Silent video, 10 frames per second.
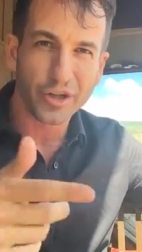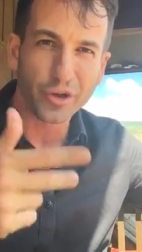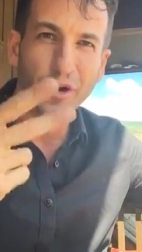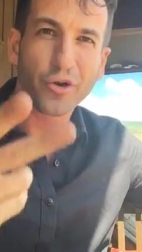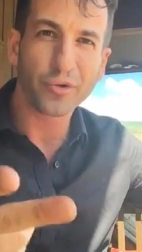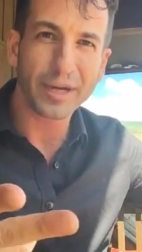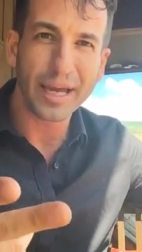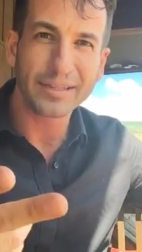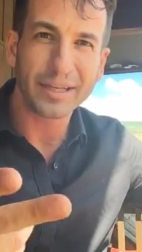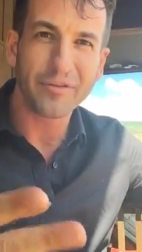your
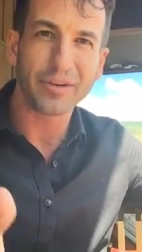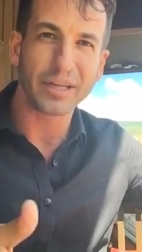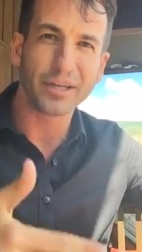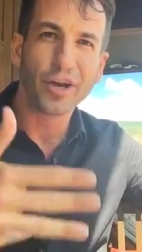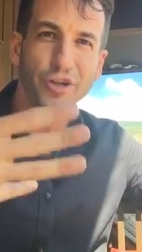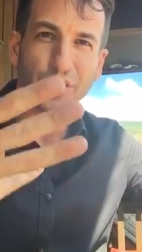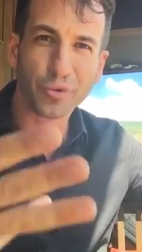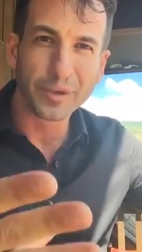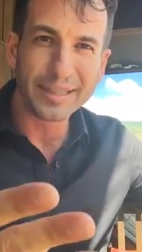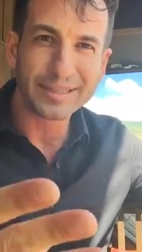creativity, your
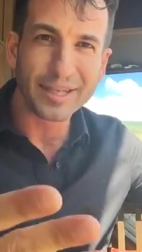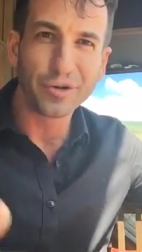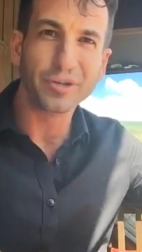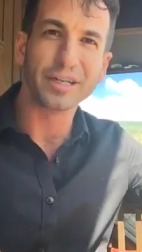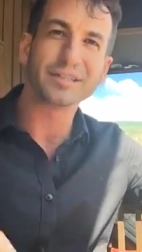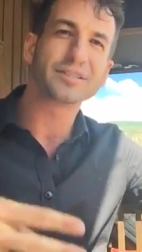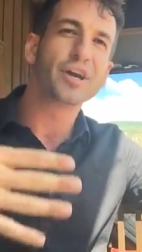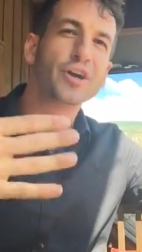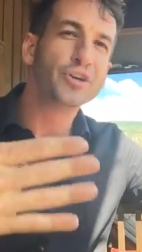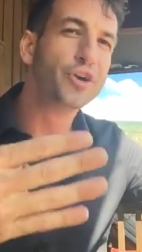resilience,
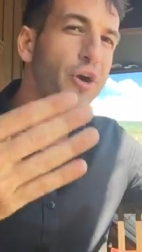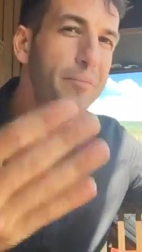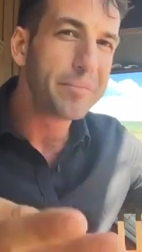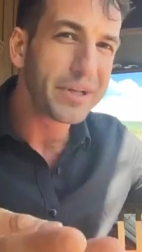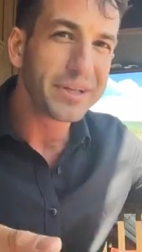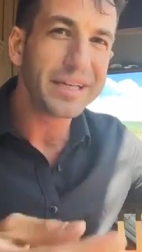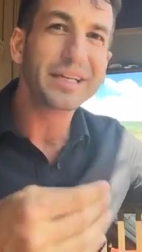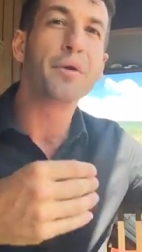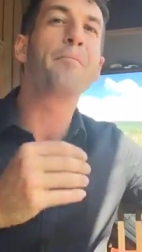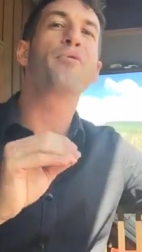your
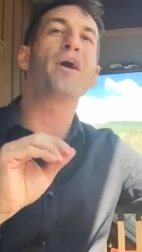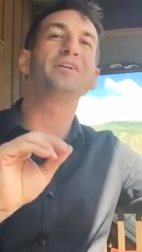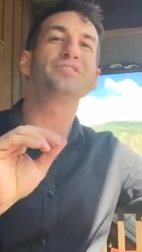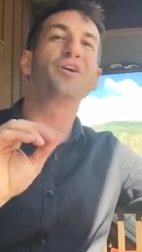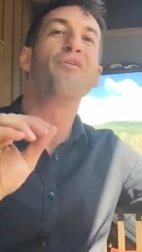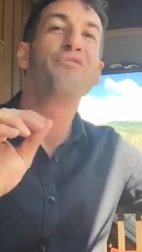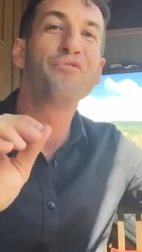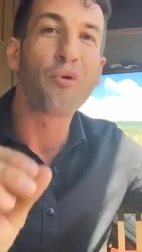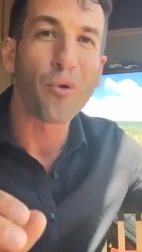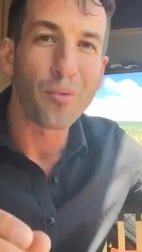ability to press
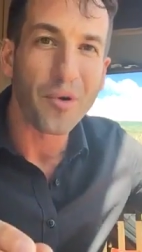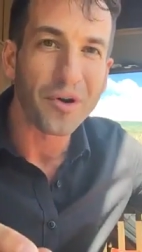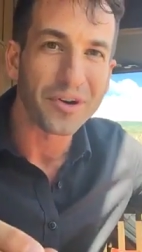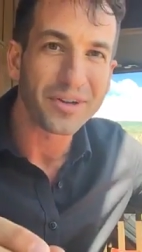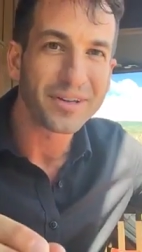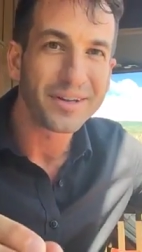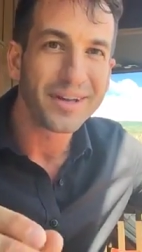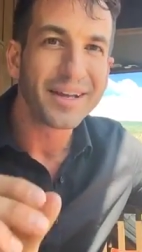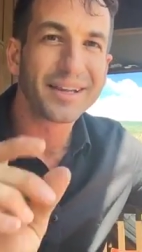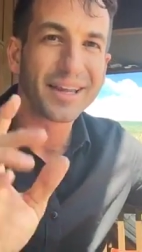forward.
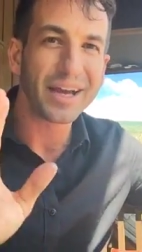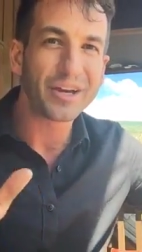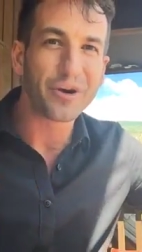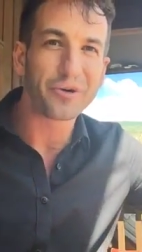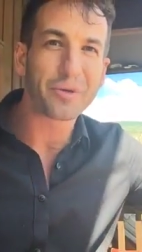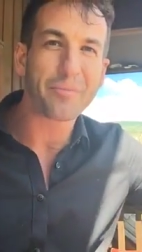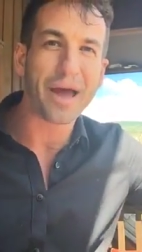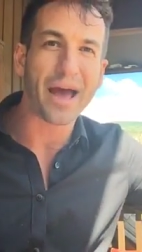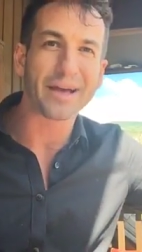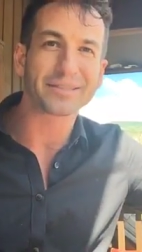Let go of the
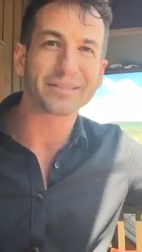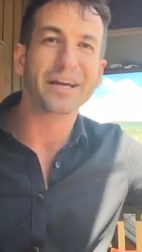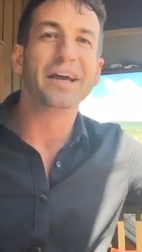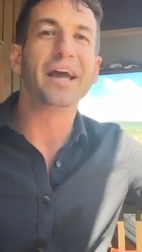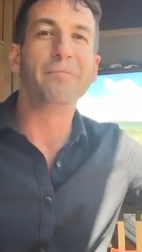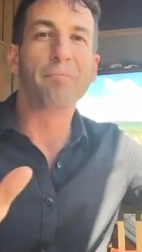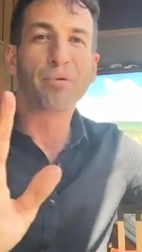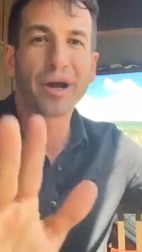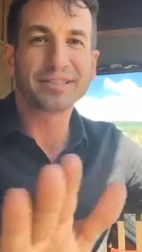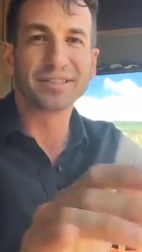past and
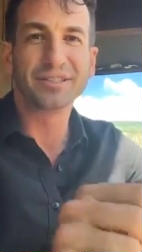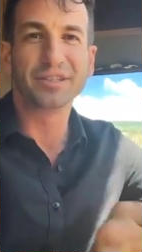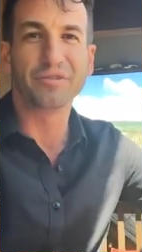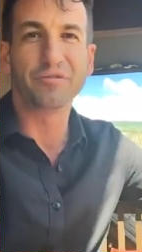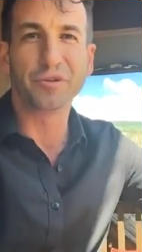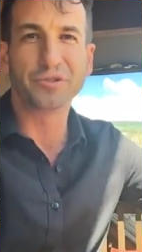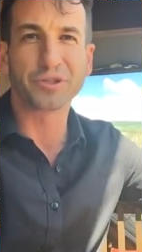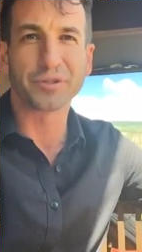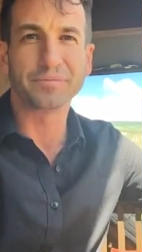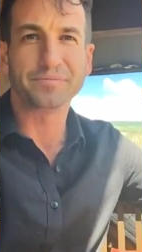press into the future.